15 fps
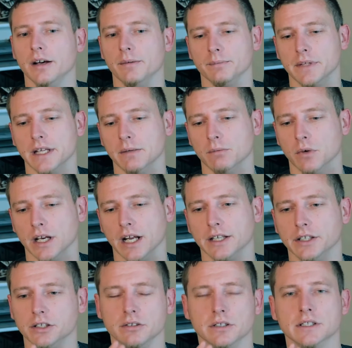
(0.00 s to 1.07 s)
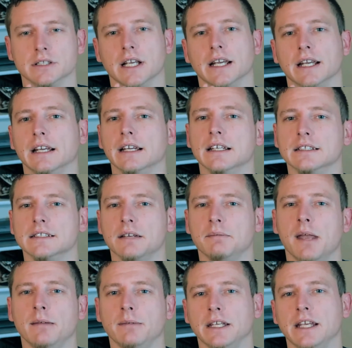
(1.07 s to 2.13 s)
then what I do is I
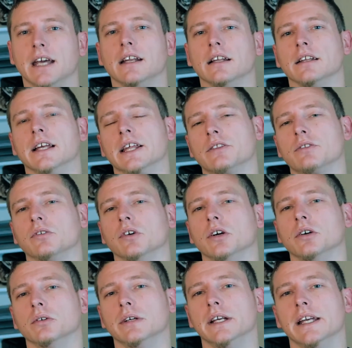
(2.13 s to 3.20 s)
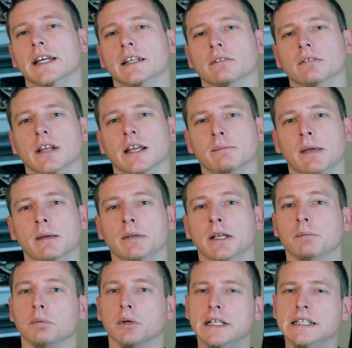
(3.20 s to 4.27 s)
maybe kind of like throw in like maybe a
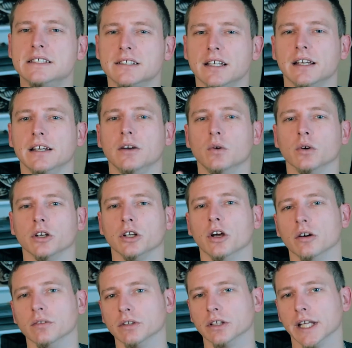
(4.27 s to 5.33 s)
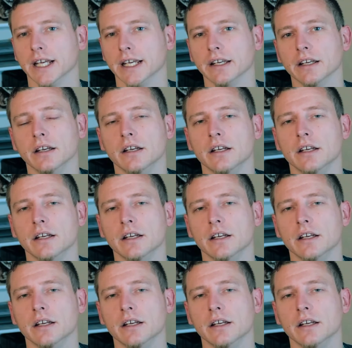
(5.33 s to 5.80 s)
preset or an overlay